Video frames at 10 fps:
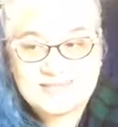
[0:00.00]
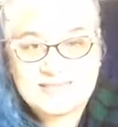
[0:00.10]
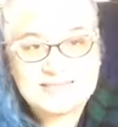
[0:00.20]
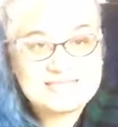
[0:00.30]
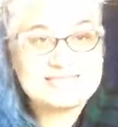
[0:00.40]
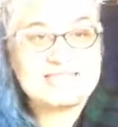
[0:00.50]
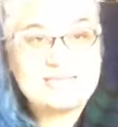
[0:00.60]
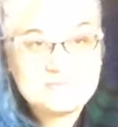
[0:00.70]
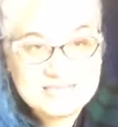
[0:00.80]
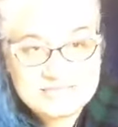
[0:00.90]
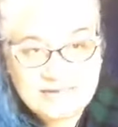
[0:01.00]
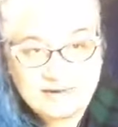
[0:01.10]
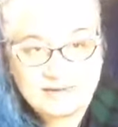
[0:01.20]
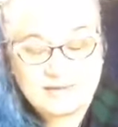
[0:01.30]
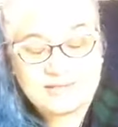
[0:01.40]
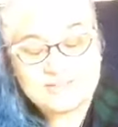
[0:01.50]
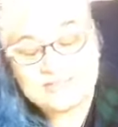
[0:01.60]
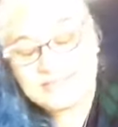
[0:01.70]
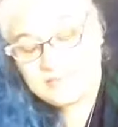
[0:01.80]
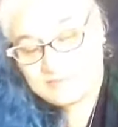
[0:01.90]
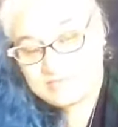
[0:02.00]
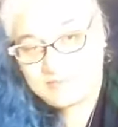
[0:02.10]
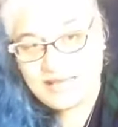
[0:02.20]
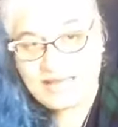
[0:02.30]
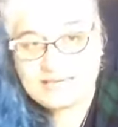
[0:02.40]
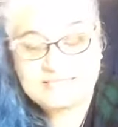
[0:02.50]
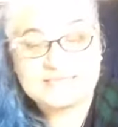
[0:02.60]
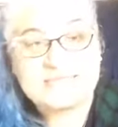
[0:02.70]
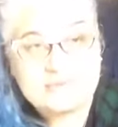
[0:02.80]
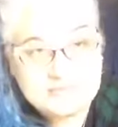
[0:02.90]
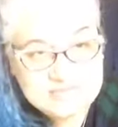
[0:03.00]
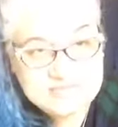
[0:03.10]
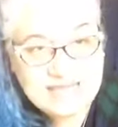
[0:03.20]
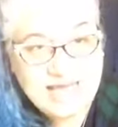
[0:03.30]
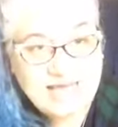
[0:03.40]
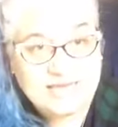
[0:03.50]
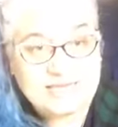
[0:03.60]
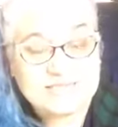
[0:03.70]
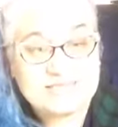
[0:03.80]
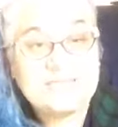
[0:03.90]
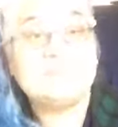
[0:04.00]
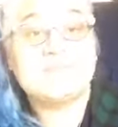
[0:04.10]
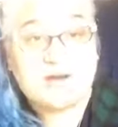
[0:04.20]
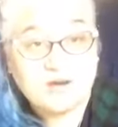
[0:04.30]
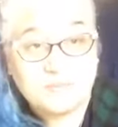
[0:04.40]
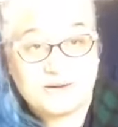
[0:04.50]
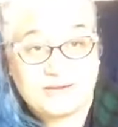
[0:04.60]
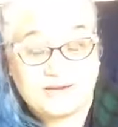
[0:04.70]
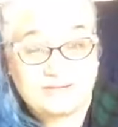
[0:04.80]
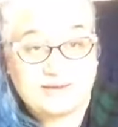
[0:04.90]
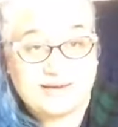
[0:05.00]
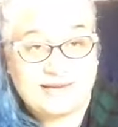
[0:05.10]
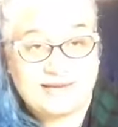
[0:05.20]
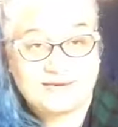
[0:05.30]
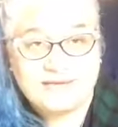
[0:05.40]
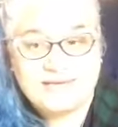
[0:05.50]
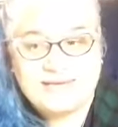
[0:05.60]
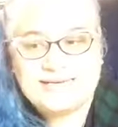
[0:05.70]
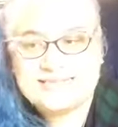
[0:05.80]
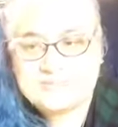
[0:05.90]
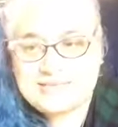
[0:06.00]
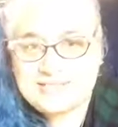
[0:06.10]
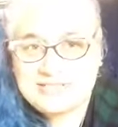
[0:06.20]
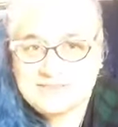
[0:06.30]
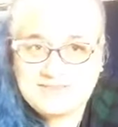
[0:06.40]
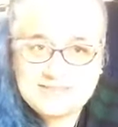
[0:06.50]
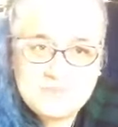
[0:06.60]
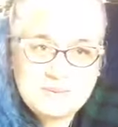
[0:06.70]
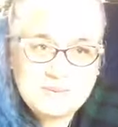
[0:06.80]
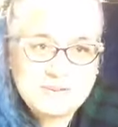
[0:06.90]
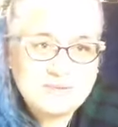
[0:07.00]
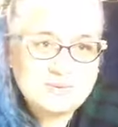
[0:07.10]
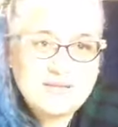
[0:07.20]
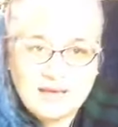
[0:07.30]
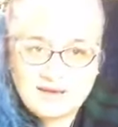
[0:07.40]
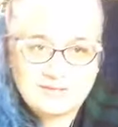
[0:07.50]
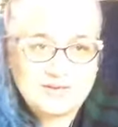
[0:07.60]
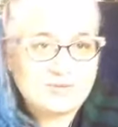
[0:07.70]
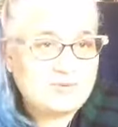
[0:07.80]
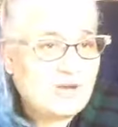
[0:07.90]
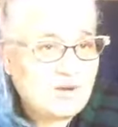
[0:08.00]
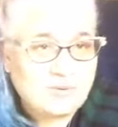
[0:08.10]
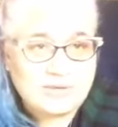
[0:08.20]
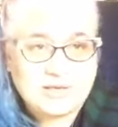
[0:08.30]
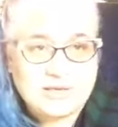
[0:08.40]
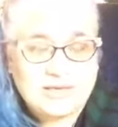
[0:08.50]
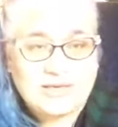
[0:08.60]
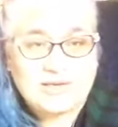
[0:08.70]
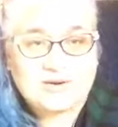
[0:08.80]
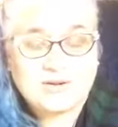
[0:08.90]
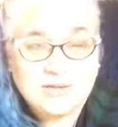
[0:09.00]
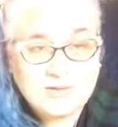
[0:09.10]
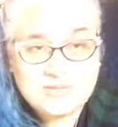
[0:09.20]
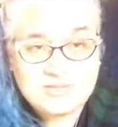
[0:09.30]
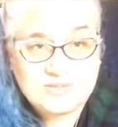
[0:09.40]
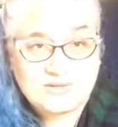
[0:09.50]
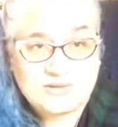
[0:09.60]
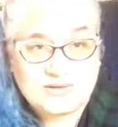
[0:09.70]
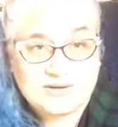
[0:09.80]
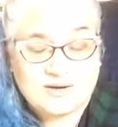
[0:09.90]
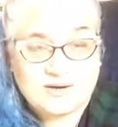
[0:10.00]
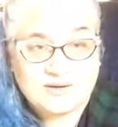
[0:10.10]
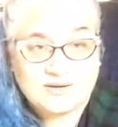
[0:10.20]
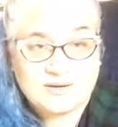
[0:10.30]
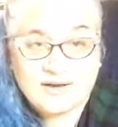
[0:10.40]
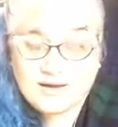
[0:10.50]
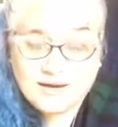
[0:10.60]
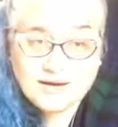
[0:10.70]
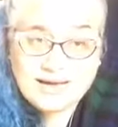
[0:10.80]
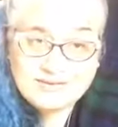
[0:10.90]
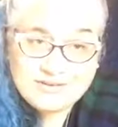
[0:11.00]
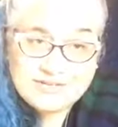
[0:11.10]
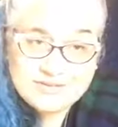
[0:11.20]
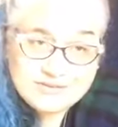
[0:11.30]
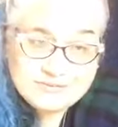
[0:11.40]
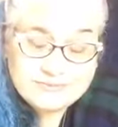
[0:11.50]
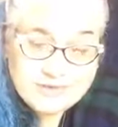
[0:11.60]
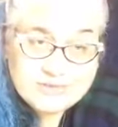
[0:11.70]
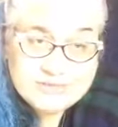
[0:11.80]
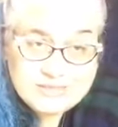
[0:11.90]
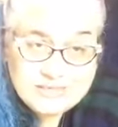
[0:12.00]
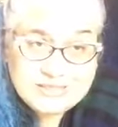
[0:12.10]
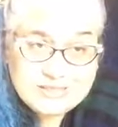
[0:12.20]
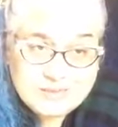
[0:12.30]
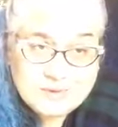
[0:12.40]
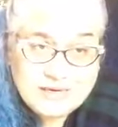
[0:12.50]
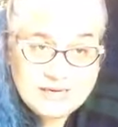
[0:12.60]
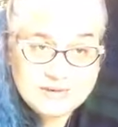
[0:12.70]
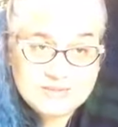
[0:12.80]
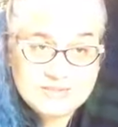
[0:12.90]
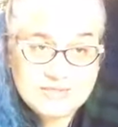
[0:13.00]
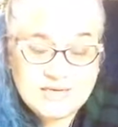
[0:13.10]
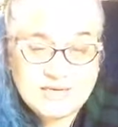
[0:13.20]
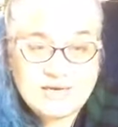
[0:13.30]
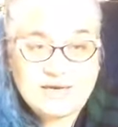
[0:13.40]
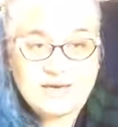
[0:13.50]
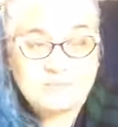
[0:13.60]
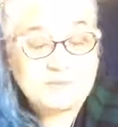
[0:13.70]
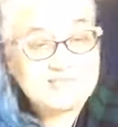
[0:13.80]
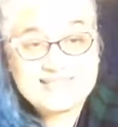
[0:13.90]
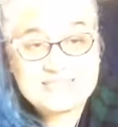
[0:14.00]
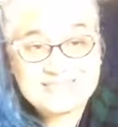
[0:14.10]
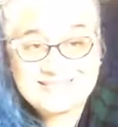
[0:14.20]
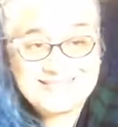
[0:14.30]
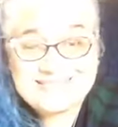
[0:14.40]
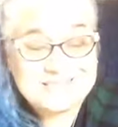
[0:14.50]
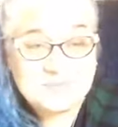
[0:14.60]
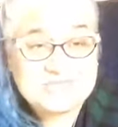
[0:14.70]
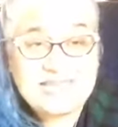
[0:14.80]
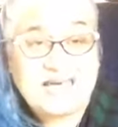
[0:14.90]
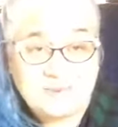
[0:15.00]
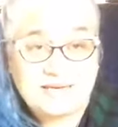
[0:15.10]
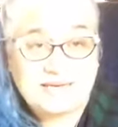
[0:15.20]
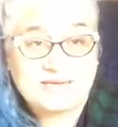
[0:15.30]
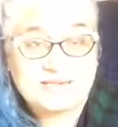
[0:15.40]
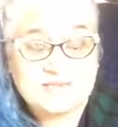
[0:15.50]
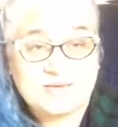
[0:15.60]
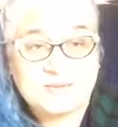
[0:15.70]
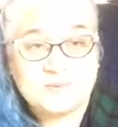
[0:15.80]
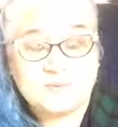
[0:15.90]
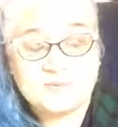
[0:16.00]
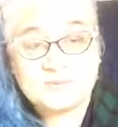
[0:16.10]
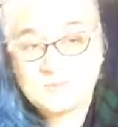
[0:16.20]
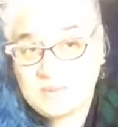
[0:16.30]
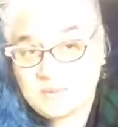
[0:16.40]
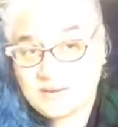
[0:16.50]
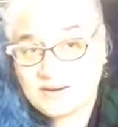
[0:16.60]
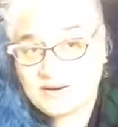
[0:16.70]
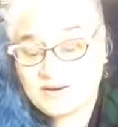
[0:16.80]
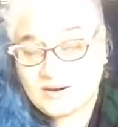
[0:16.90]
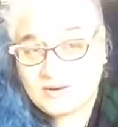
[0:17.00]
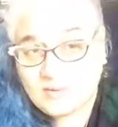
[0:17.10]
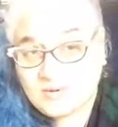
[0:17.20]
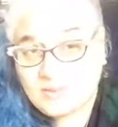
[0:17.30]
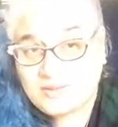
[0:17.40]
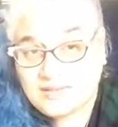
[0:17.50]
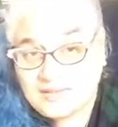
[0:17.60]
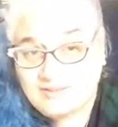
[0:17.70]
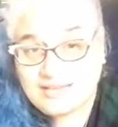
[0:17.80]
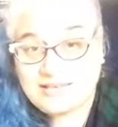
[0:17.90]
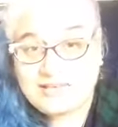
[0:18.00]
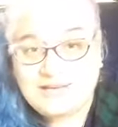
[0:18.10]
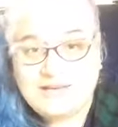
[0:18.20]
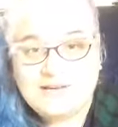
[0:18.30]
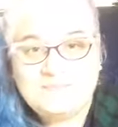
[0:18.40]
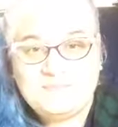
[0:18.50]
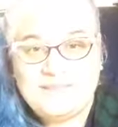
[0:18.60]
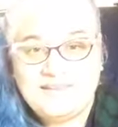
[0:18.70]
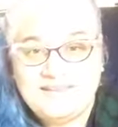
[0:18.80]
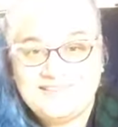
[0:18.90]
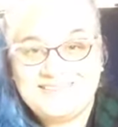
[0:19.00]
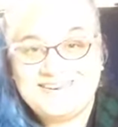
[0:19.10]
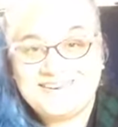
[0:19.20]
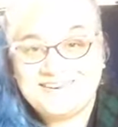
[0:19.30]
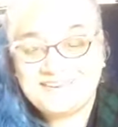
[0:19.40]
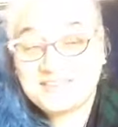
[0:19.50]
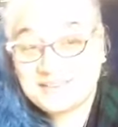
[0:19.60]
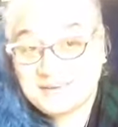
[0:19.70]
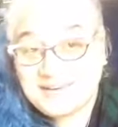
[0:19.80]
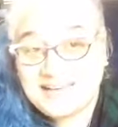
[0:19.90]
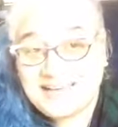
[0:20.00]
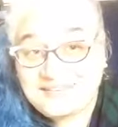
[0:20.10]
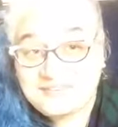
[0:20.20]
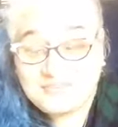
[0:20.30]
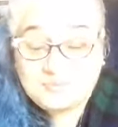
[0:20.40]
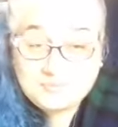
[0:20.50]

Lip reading: seems scary, it seems bad, it seems sad, it seems heartbreaking right now, especially if it's people that you love and and you're close to that are having to go study somewhere else. But that's what's happening. So those people are going to be leaving. They're going to have to